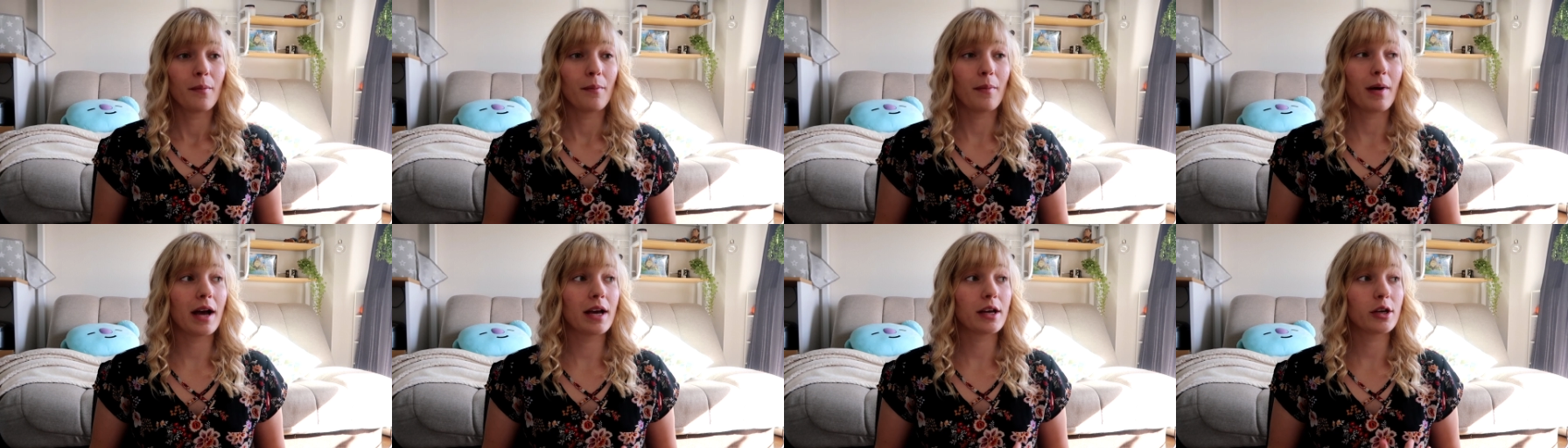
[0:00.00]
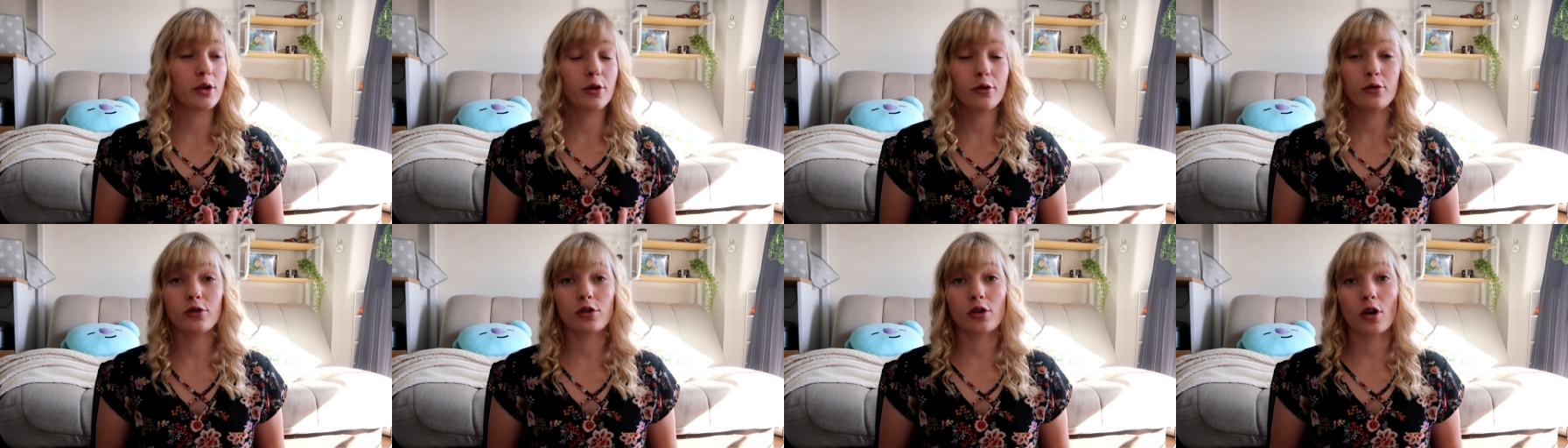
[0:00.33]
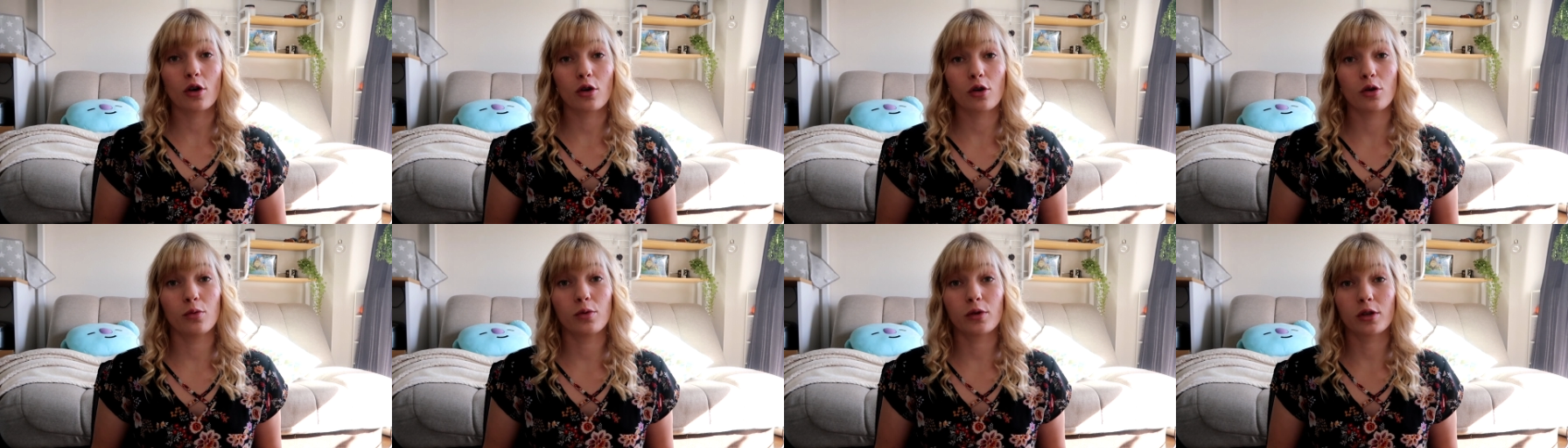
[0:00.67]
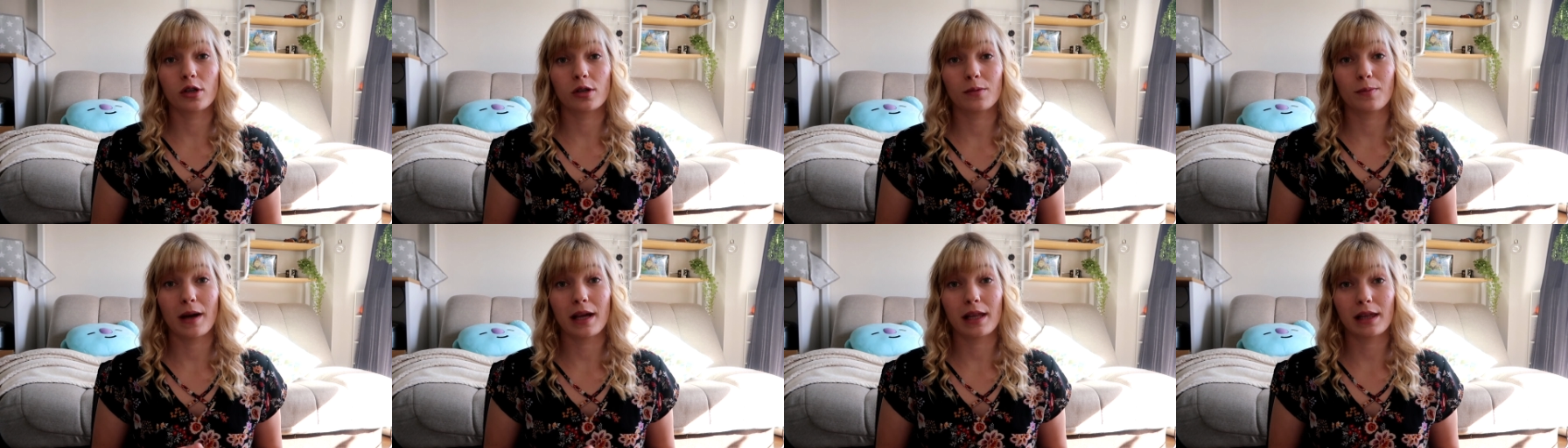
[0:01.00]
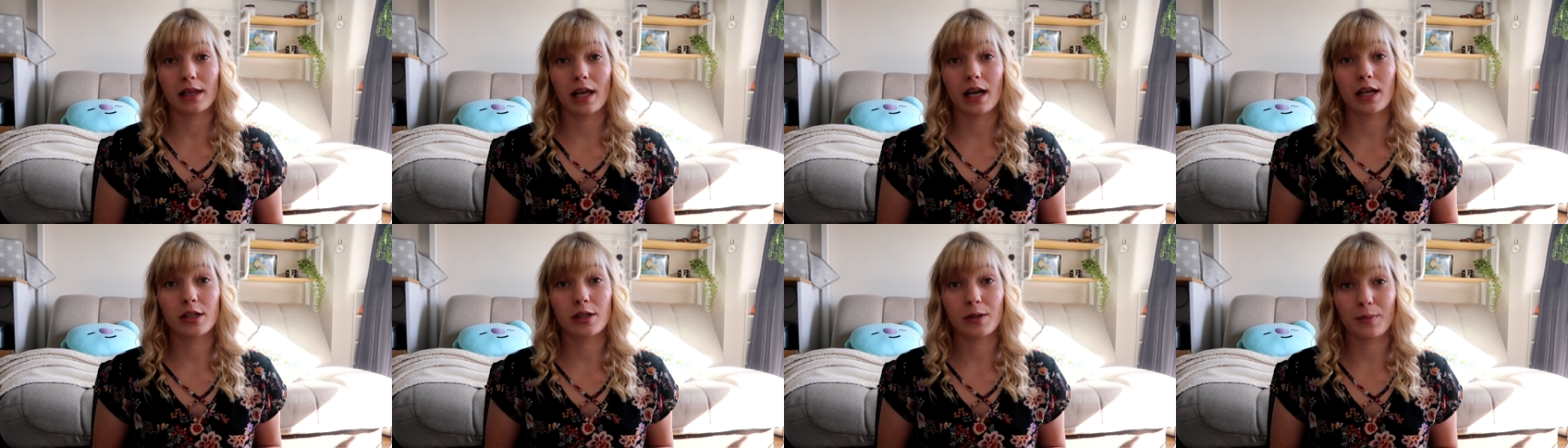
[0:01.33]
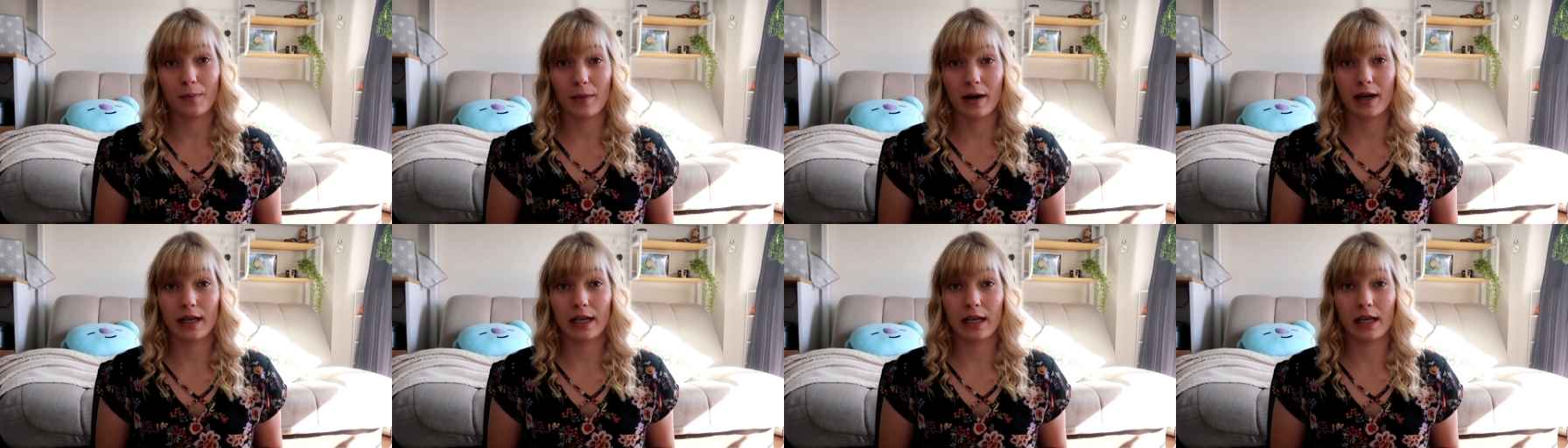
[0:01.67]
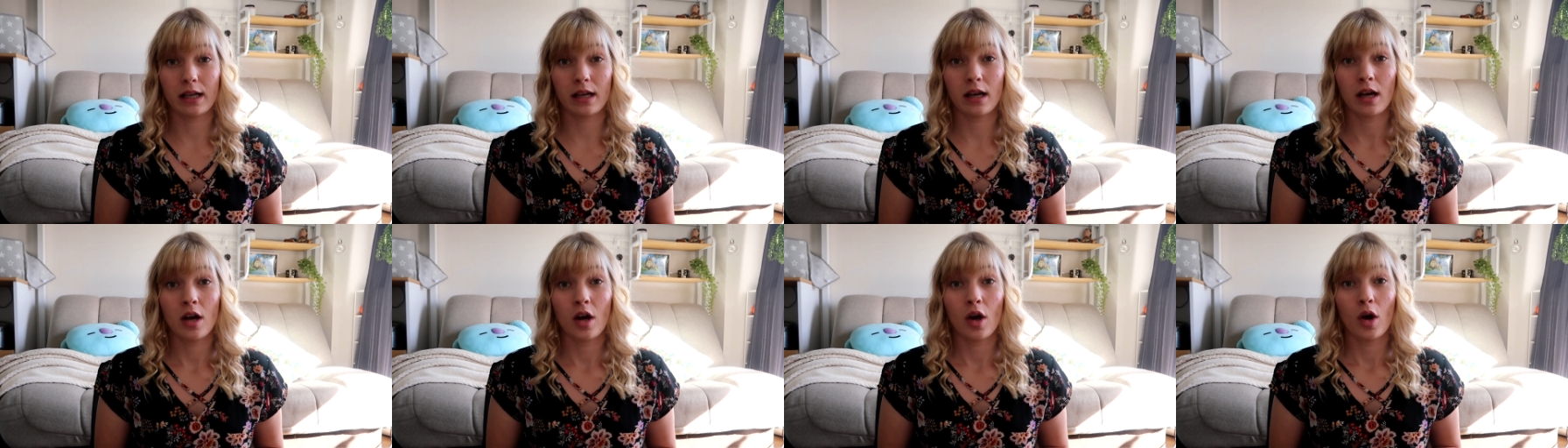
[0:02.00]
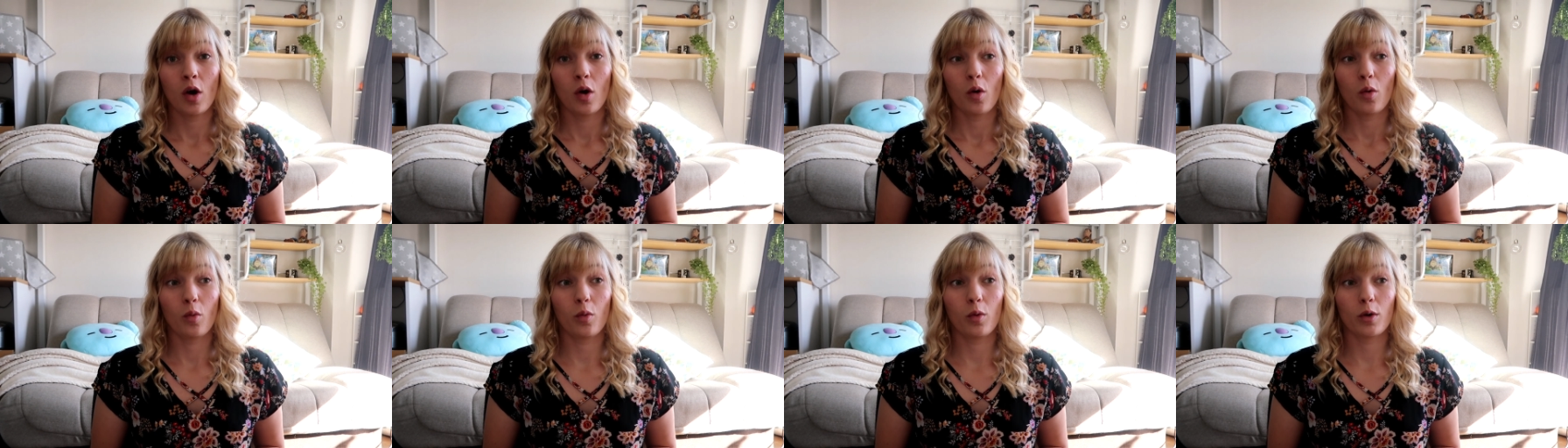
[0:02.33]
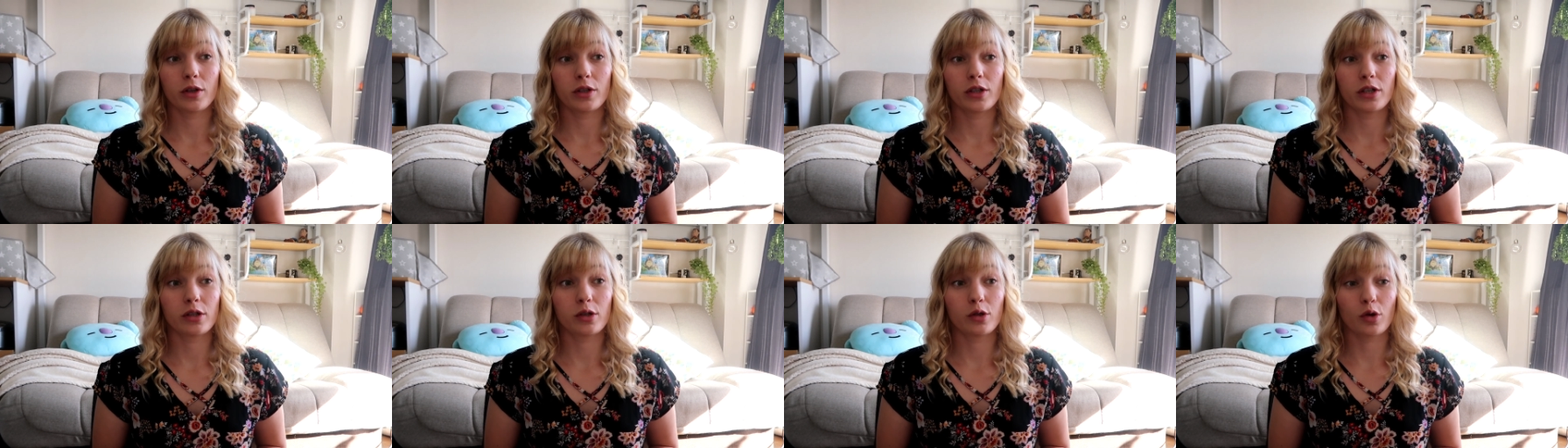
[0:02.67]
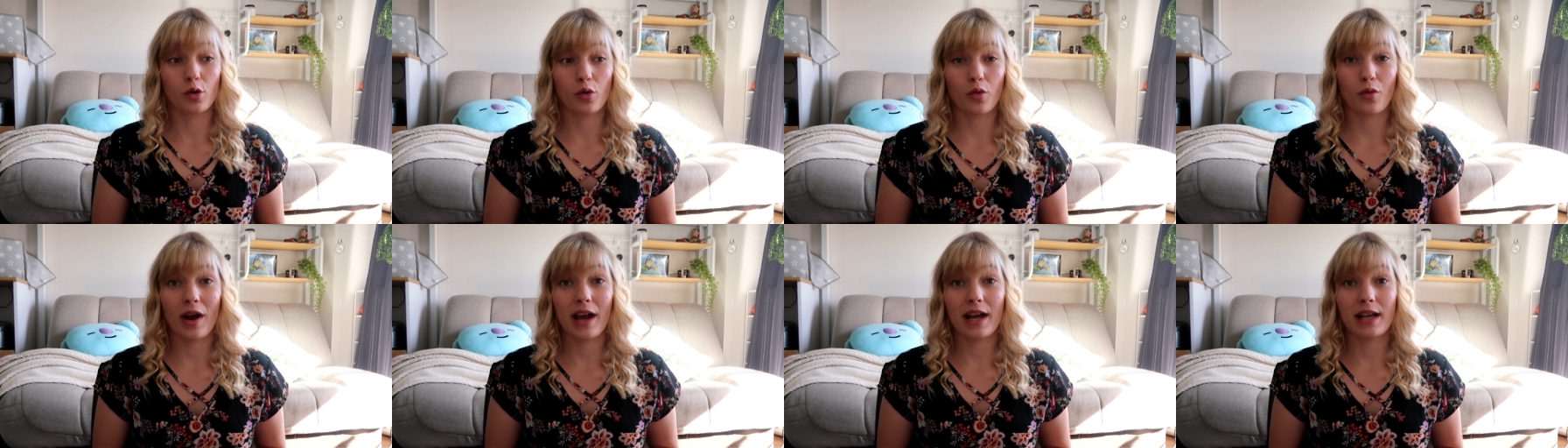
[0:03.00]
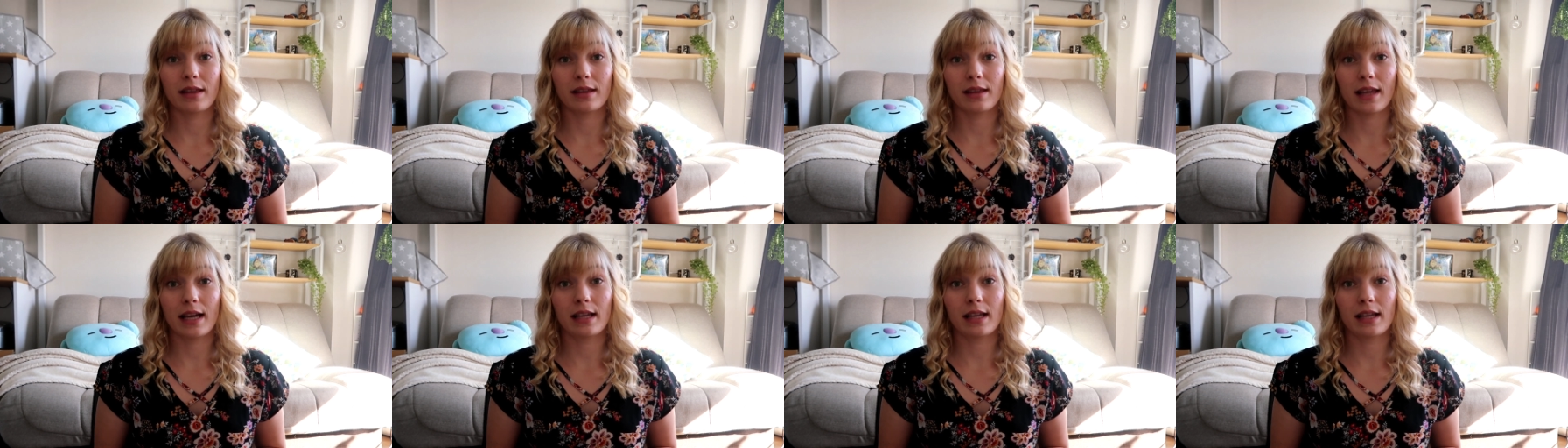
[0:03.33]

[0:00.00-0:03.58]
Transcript: My Kyushoku, which is my lunch money, which is great.